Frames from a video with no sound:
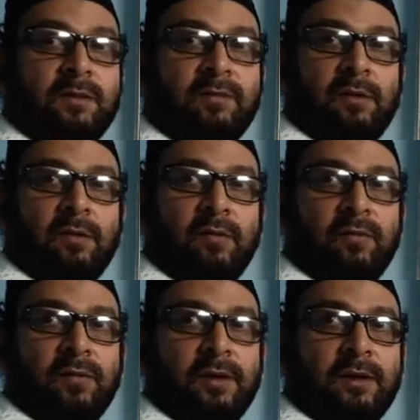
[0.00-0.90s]
is the value
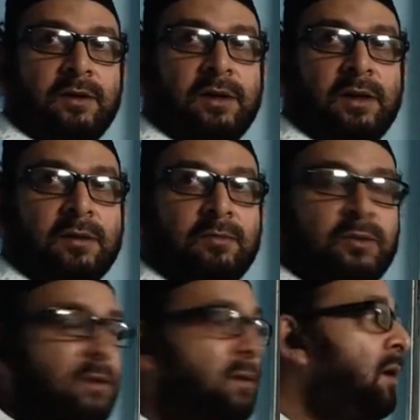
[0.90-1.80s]
of energy
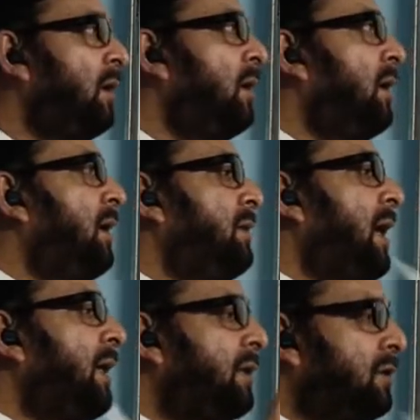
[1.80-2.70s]
consumption, and
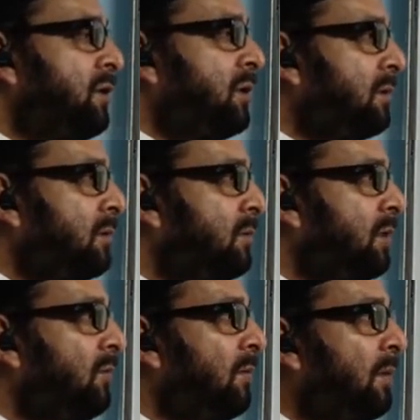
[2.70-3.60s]
that energy
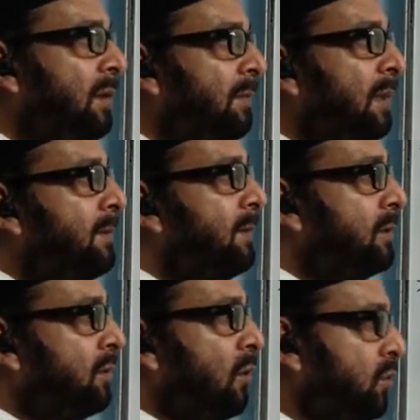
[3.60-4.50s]
consumption will multiply by
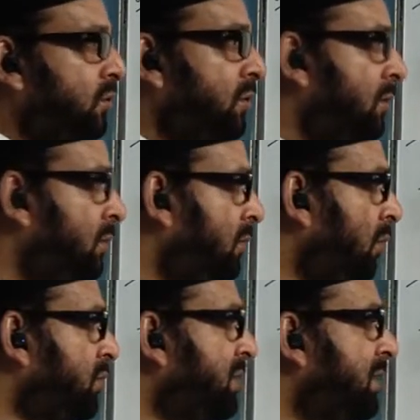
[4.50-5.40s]
the cost.
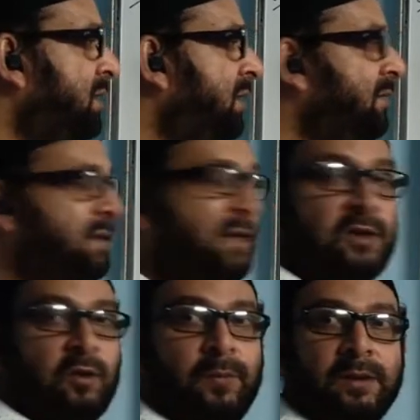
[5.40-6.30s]
Costing is given
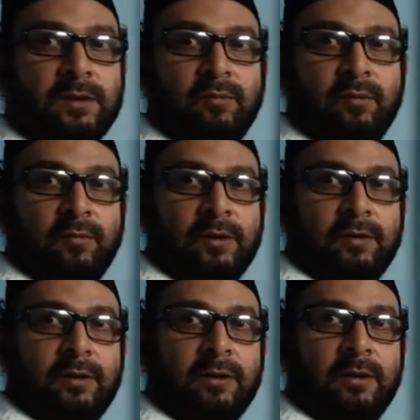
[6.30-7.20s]
6 rupees for
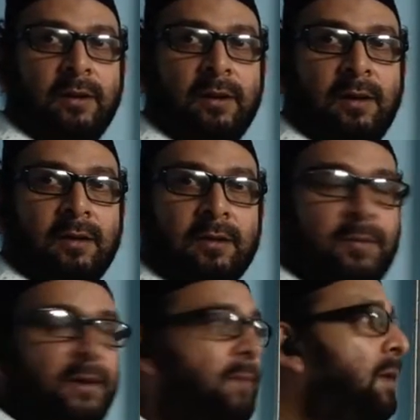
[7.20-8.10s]
1 unit.
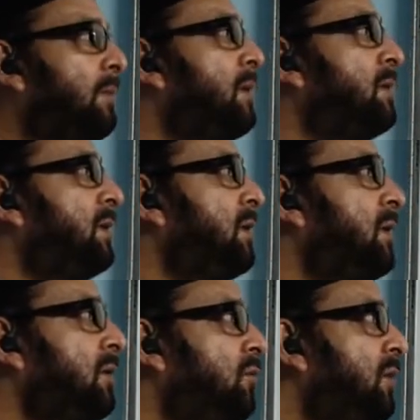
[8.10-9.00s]
Multiply by 6
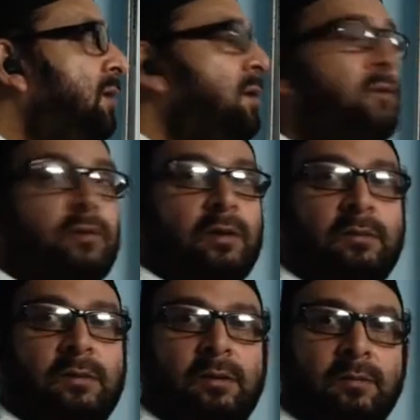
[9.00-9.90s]
and you get the total
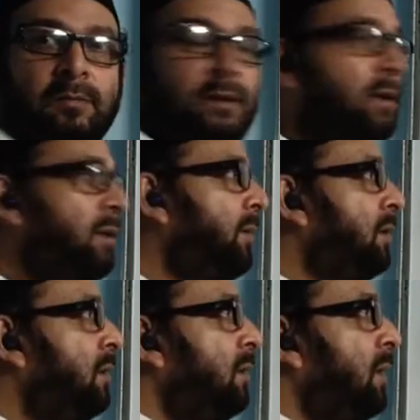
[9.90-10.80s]
monthly
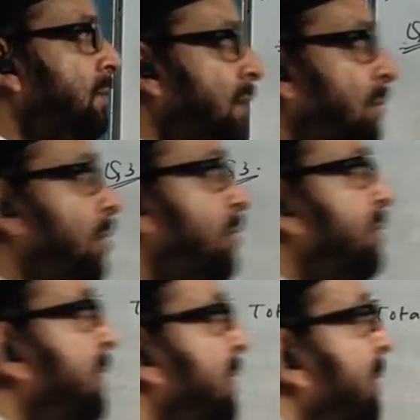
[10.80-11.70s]
bill, amount
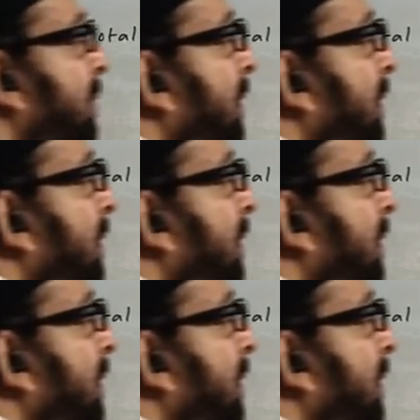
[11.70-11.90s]
of monthly